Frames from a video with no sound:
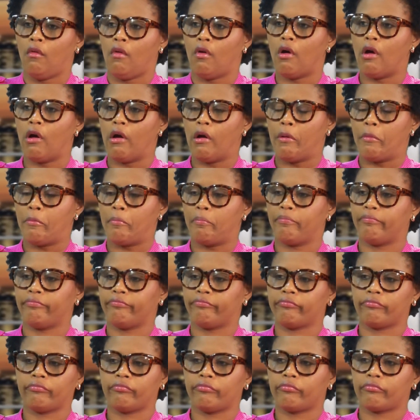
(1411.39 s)
um,
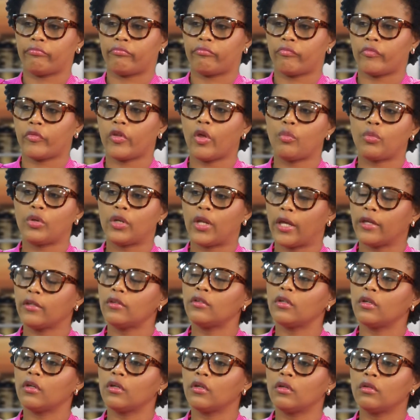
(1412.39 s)
I would like
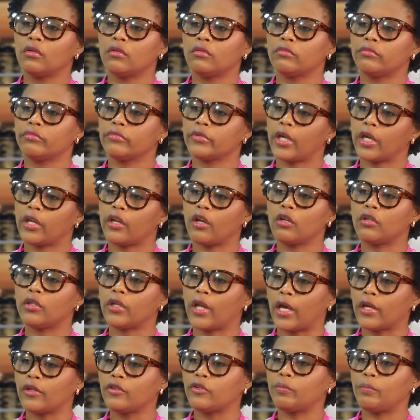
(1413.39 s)
to get a
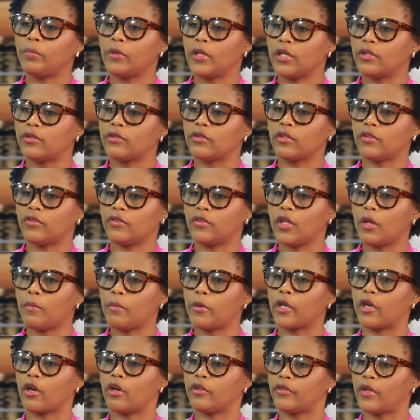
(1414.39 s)
nice place to stay
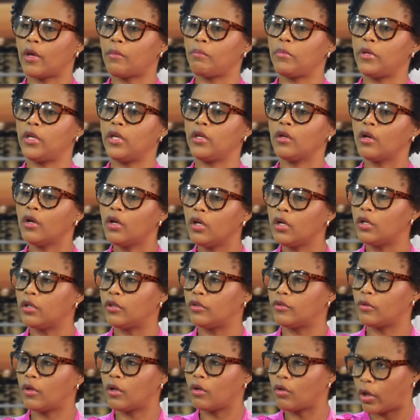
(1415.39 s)
because I'm being
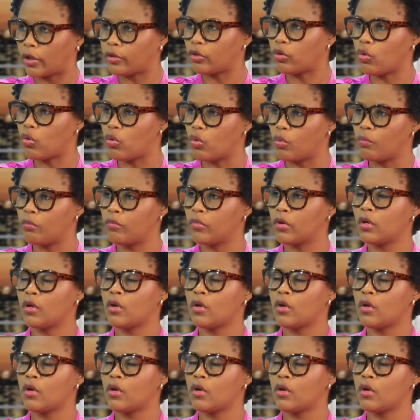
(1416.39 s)
hurt at home,